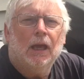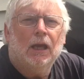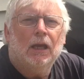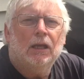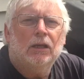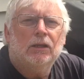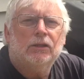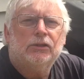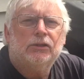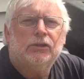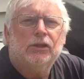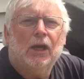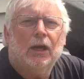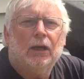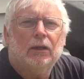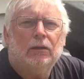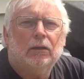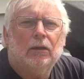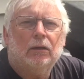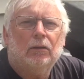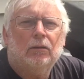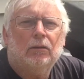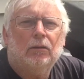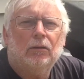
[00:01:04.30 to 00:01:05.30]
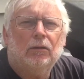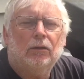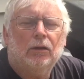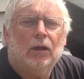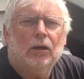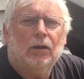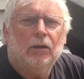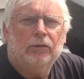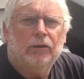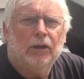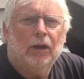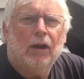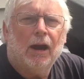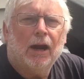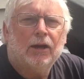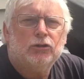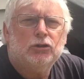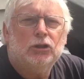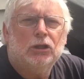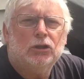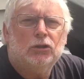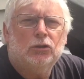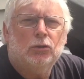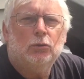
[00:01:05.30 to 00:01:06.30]
is that they're
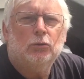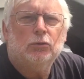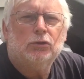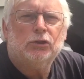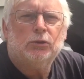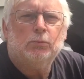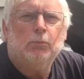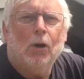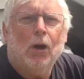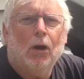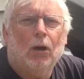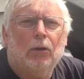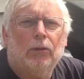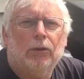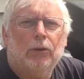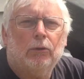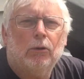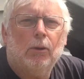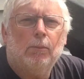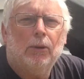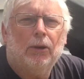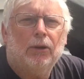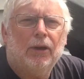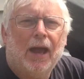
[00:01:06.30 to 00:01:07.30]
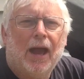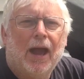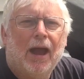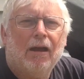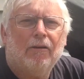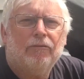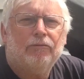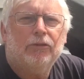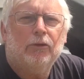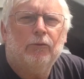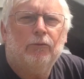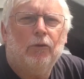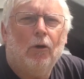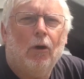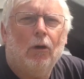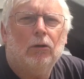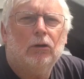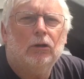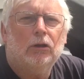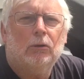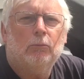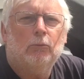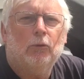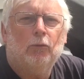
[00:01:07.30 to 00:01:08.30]
actually too small. They're about half the
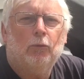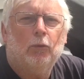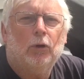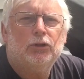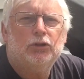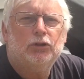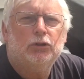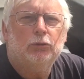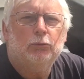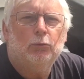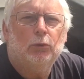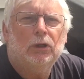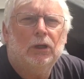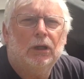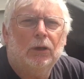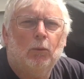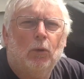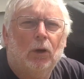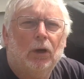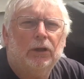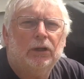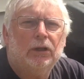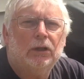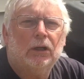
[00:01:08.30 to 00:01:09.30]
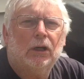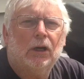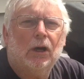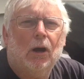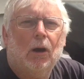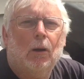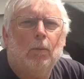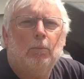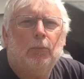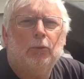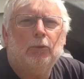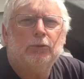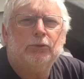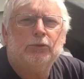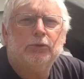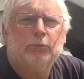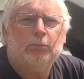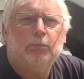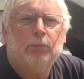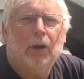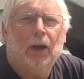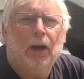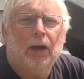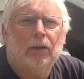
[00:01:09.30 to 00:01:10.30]
volume of what you'd really want in a
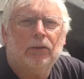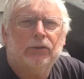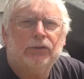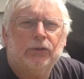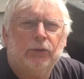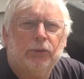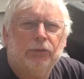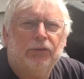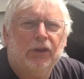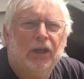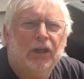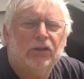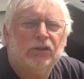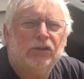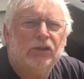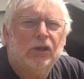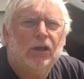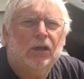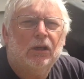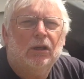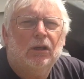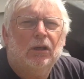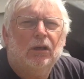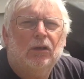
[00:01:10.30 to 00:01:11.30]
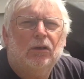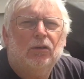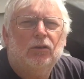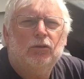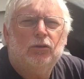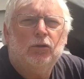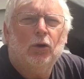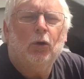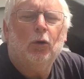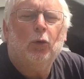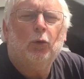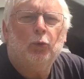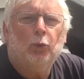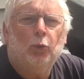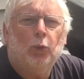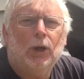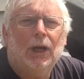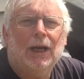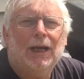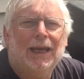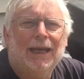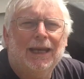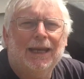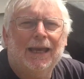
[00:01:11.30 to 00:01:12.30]
compost pile. So things don't
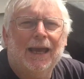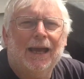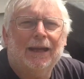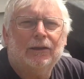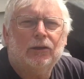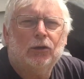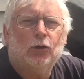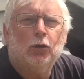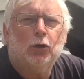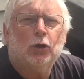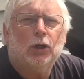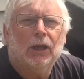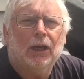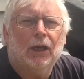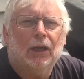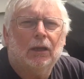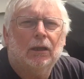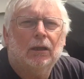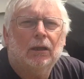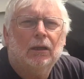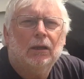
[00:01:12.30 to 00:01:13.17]
really get cooking.